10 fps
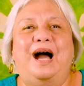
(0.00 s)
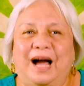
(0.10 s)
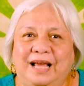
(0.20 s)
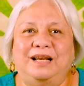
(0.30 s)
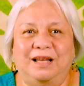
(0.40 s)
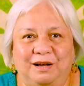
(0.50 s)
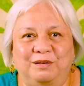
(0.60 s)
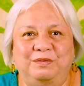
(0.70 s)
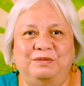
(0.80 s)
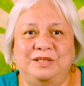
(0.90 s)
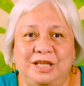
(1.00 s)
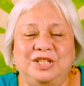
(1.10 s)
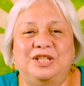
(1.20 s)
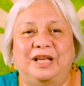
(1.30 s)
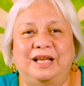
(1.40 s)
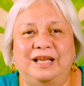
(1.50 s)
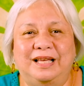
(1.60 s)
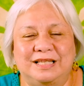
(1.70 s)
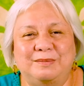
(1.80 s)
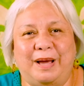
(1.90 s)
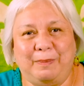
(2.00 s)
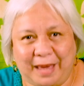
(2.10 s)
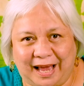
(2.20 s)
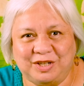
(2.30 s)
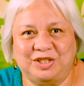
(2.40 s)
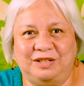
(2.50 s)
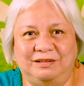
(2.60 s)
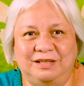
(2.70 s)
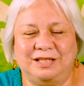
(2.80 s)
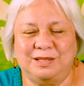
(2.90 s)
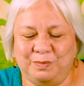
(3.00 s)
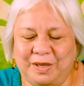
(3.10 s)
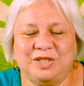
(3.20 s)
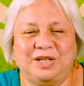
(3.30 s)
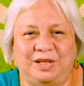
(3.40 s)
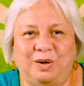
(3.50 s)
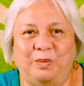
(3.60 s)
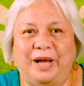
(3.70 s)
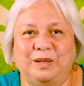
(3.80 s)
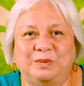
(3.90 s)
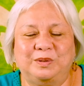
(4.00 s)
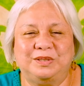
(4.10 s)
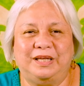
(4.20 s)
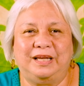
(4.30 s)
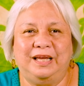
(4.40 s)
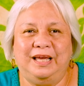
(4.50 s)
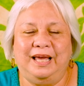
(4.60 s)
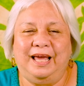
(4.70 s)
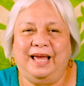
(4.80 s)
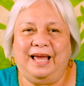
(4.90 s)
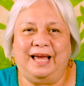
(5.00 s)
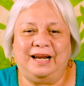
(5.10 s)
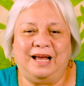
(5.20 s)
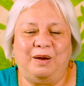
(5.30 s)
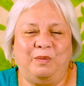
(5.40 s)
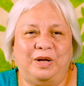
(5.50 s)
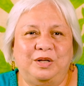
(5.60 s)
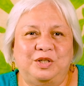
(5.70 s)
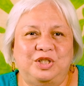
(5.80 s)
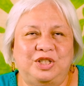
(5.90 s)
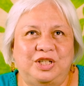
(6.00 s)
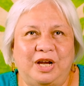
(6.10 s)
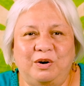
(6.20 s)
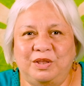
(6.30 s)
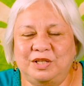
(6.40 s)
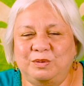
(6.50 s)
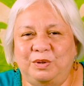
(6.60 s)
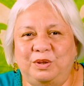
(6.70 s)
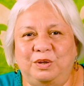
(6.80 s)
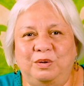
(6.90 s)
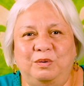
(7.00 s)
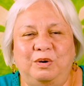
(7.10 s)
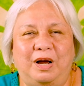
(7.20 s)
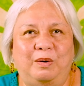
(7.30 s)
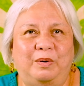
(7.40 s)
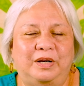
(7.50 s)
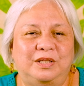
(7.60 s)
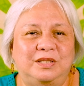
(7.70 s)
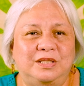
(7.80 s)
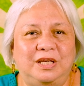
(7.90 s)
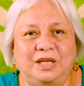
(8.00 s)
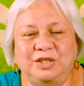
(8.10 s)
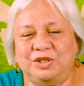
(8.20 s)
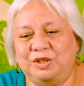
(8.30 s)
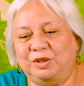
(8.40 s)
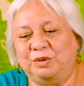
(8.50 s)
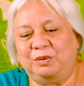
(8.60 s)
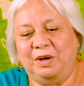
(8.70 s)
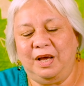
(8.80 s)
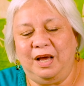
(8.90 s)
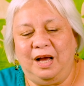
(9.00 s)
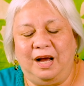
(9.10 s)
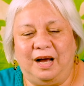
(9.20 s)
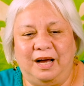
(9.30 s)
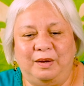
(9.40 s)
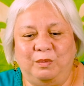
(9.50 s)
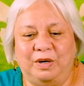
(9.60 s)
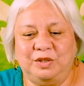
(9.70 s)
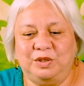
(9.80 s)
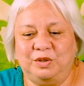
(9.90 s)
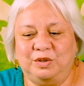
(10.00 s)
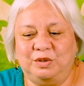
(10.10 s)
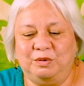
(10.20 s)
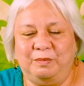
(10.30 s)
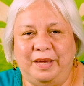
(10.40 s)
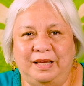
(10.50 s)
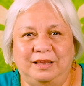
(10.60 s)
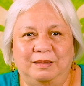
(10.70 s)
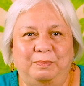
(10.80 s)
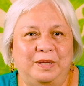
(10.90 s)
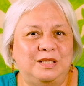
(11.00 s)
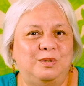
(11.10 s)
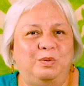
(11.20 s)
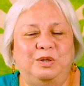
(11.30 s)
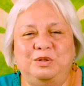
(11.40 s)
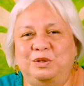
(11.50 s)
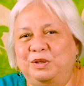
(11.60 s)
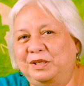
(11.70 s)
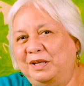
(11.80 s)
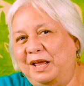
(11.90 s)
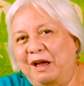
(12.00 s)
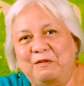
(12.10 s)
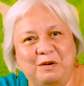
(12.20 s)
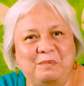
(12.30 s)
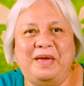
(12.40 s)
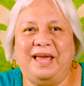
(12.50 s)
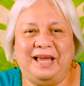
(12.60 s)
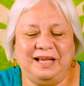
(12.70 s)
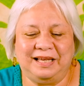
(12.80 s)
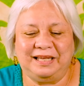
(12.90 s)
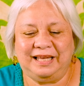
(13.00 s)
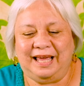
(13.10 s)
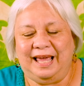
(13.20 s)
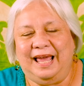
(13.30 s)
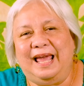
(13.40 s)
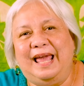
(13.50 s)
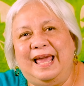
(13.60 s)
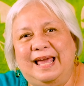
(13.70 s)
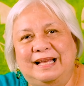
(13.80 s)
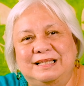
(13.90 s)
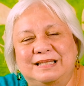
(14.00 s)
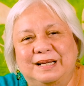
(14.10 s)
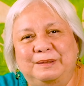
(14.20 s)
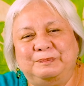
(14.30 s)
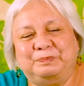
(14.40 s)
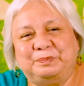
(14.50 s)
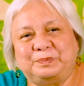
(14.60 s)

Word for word: I love teaching. It's my passion, especially Hawaiian quilting and I want to share this with you. I want to teach you. I want you to make the best quilt you can ever make. And um,